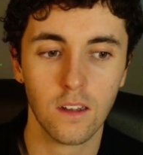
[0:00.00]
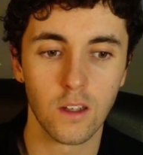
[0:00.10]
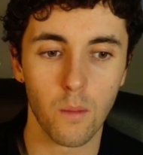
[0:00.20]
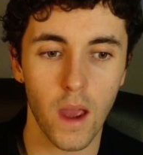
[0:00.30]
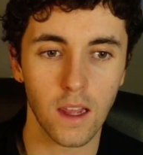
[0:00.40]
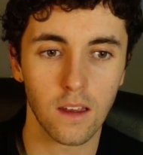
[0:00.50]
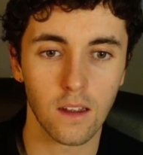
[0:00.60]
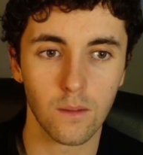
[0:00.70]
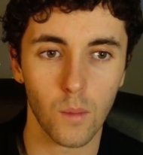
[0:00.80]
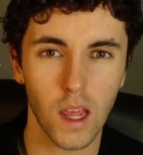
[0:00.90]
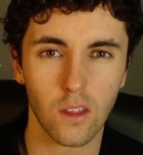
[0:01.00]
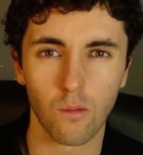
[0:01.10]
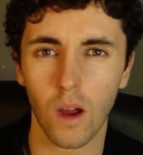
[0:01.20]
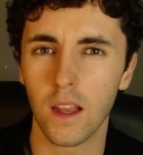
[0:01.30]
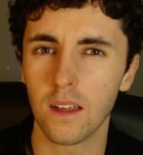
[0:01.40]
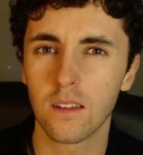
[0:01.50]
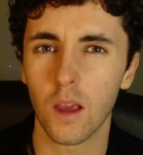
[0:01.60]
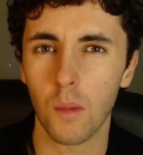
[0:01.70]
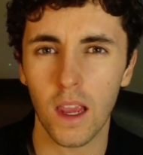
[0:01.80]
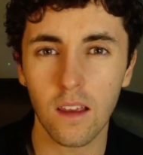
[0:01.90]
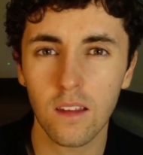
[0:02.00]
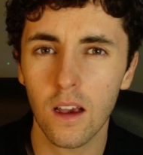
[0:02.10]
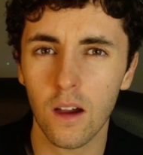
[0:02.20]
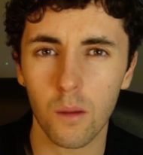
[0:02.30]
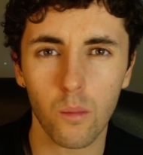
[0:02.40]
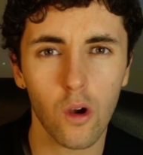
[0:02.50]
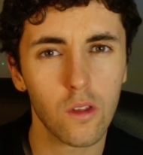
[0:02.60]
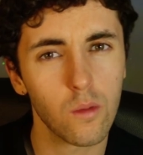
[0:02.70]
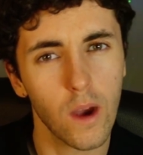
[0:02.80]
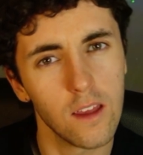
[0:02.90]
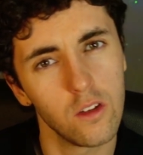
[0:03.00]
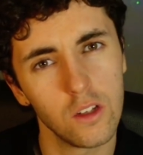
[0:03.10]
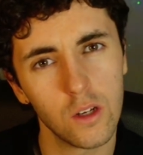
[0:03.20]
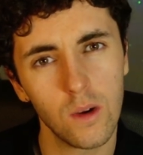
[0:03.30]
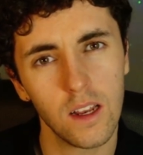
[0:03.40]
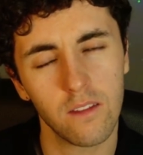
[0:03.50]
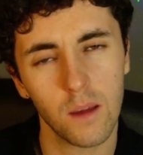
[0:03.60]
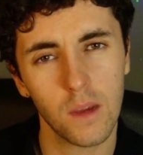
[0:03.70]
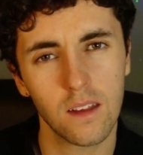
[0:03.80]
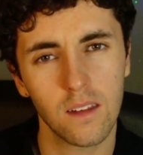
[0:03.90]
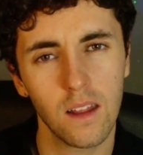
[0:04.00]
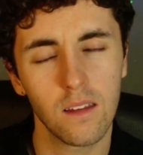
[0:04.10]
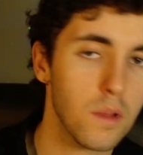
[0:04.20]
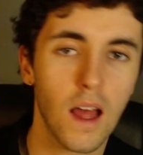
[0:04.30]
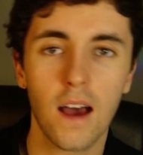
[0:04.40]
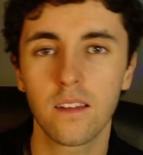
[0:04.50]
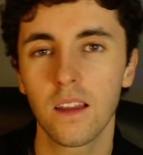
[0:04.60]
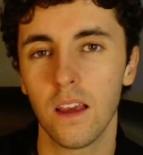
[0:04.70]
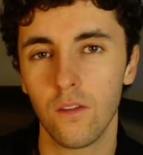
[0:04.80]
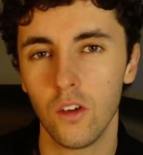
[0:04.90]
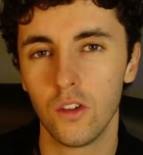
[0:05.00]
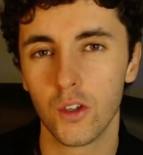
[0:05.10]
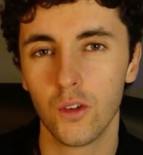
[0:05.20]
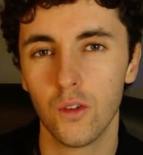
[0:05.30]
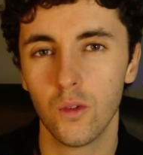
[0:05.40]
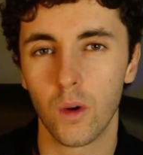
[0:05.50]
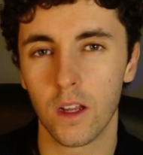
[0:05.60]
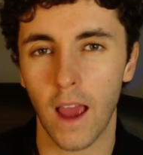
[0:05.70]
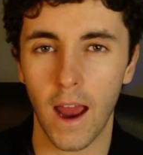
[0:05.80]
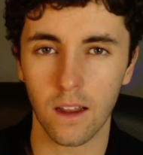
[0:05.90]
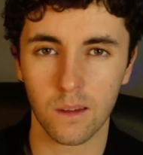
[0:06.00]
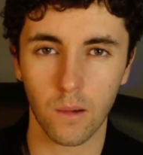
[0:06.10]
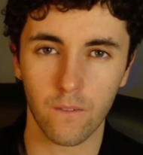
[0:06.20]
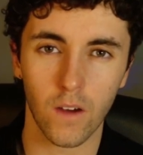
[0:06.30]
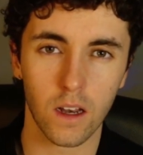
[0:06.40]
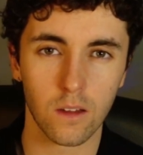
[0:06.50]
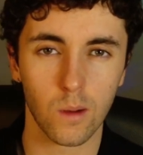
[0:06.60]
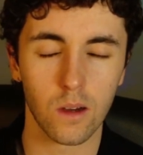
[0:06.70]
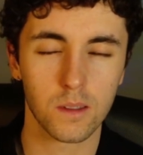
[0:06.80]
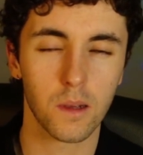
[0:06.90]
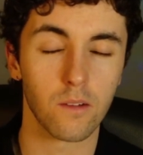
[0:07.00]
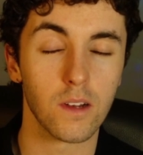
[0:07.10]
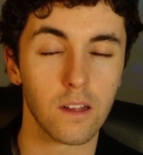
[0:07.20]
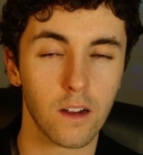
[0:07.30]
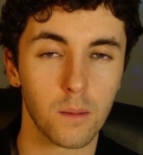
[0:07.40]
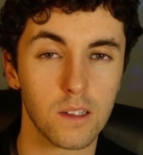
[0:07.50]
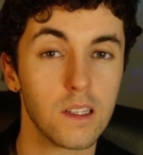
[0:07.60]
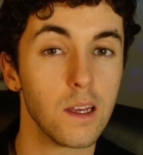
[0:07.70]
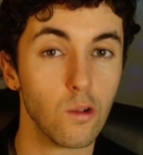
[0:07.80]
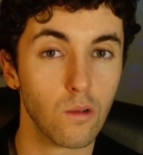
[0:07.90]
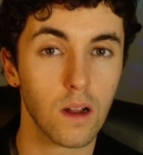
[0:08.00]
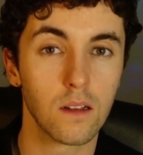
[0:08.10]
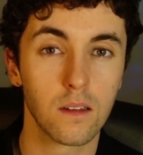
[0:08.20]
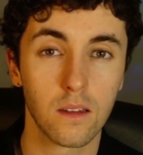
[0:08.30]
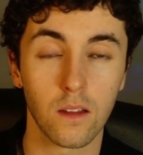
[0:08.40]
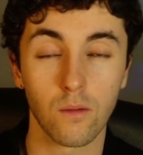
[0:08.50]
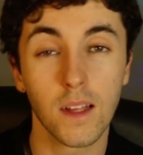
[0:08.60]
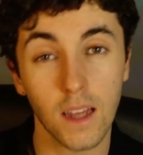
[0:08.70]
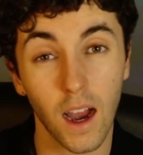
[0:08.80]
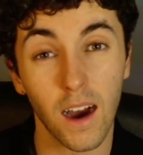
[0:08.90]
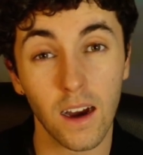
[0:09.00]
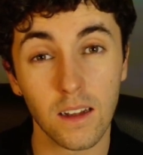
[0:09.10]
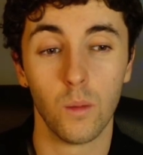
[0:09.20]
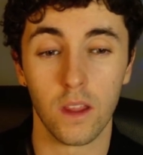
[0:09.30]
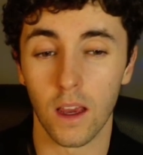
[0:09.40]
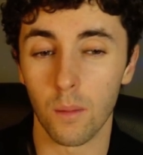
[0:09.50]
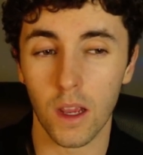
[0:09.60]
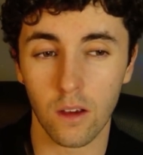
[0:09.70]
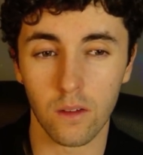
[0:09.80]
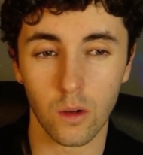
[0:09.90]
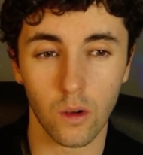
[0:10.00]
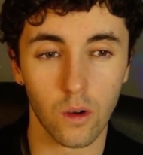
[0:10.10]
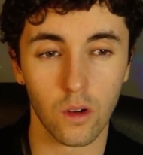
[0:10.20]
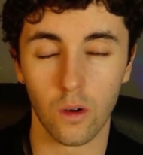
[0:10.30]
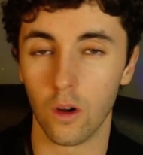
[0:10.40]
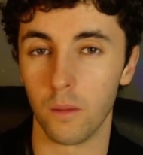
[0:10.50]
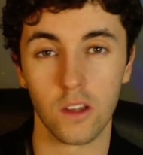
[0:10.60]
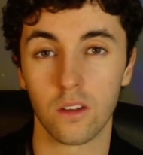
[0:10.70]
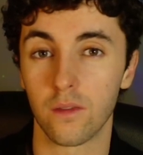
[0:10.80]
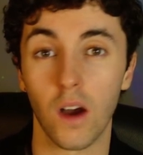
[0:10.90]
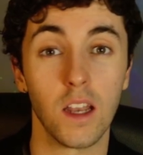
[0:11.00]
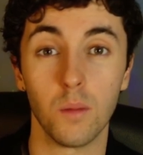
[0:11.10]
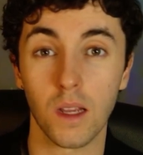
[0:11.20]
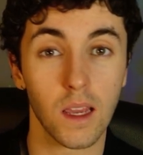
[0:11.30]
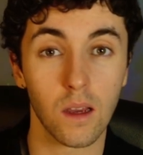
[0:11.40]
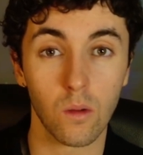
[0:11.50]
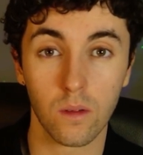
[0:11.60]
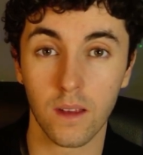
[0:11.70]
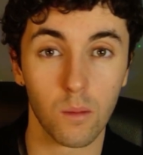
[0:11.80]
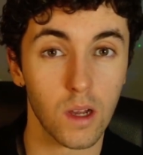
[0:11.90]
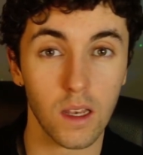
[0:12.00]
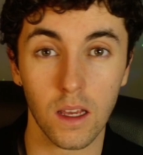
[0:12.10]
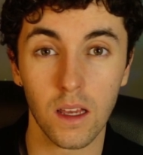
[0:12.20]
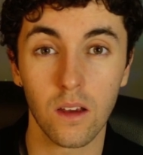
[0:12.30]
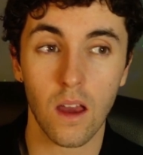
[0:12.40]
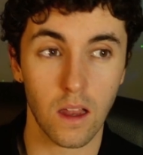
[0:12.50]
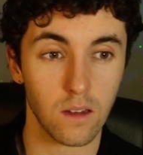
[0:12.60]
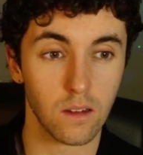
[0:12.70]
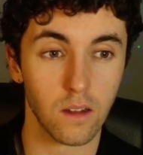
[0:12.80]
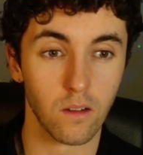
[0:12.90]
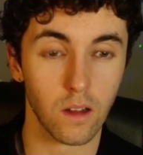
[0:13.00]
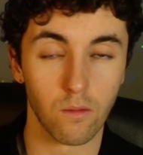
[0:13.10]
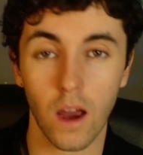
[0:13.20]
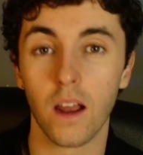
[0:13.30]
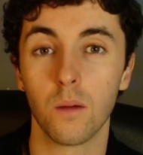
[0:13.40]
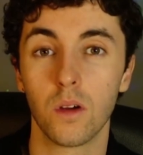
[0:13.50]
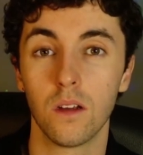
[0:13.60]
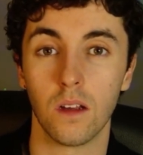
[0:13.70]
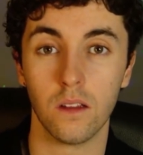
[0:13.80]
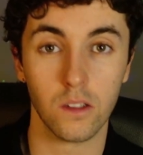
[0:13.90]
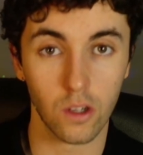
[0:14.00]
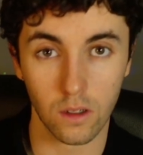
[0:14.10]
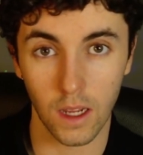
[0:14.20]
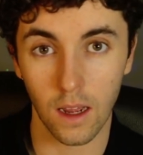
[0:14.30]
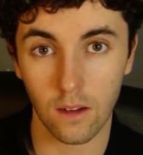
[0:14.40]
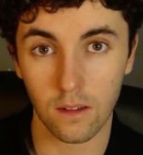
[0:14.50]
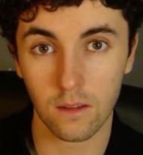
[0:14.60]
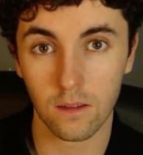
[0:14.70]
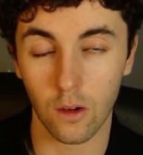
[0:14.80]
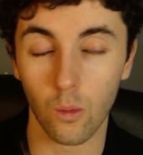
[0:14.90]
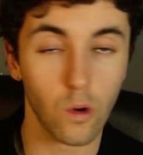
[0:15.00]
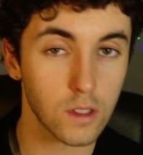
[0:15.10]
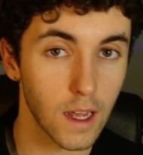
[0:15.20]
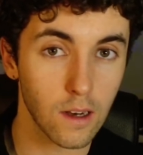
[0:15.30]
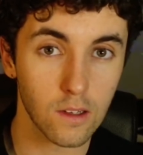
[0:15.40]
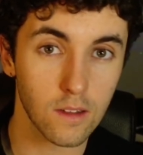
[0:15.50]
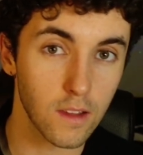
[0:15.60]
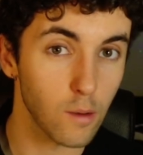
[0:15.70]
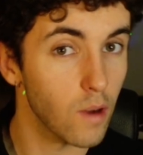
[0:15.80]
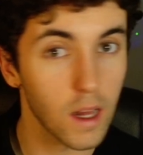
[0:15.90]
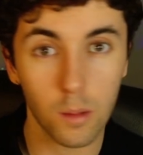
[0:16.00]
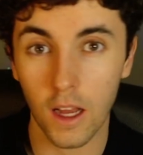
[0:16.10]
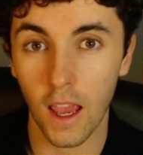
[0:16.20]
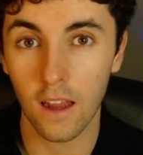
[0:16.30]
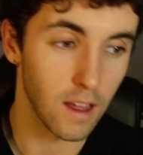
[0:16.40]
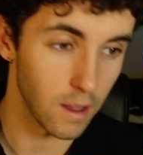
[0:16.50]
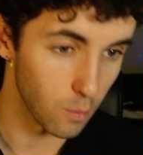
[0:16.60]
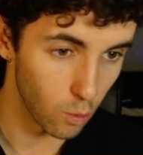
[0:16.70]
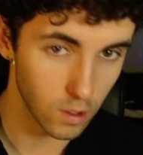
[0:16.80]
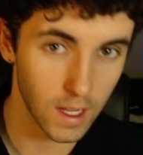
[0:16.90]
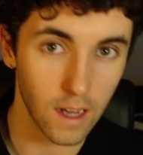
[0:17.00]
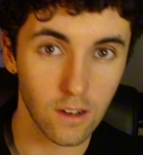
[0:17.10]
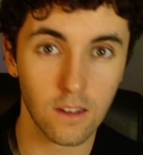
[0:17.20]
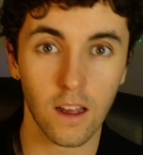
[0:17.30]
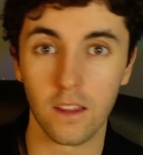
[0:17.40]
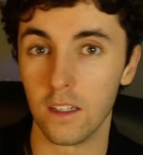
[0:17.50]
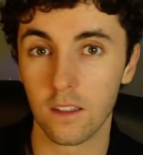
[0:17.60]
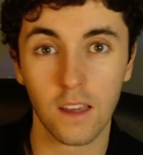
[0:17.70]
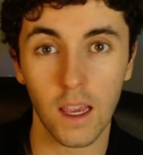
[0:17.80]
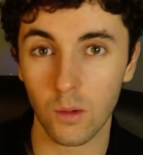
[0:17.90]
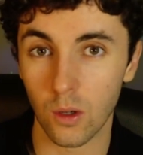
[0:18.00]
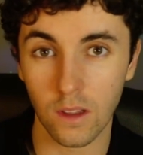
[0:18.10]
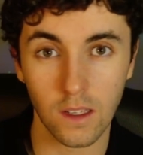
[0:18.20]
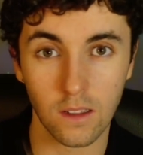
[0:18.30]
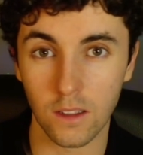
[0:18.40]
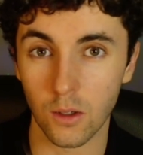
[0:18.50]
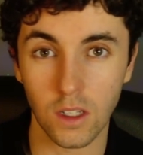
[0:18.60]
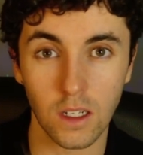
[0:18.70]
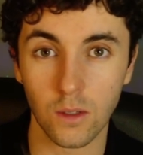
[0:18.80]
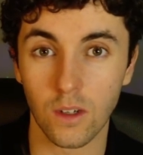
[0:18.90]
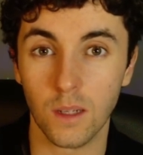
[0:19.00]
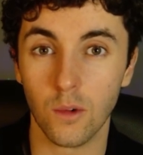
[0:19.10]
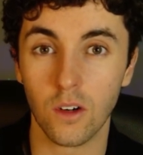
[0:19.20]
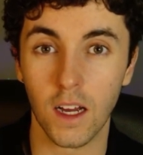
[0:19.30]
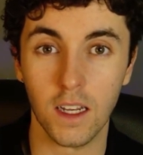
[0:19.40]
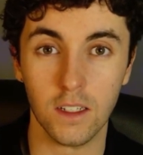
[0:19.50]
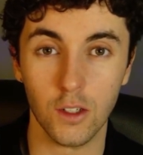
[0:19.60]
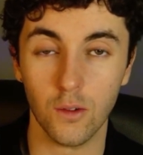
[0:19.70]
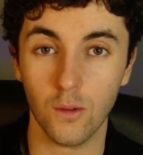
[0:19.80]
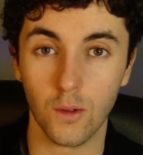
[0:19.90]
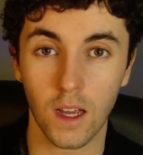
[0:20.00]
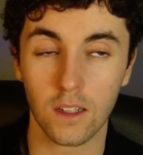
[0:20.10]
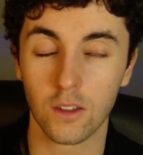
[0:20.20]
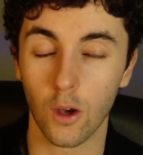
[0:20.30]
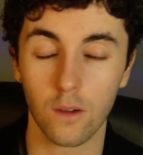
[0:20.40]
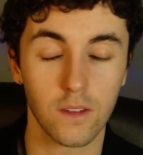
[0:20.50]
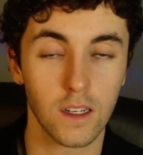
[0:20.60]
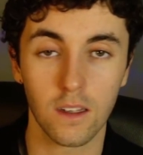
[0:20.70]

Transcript: make the running seem easier in both ways you do it, if that makes sense. Lastly, if you do want to add in something fun as well, something I really recommend is hill runs. They're really hard, but they make you feel good. Or just find a big hill somewhere near you and just literally run up it and then jog down it, or walk down it and then run up it again and then walk down it, and then just keep doing this until you can't do it anymore, and you'll get so fit.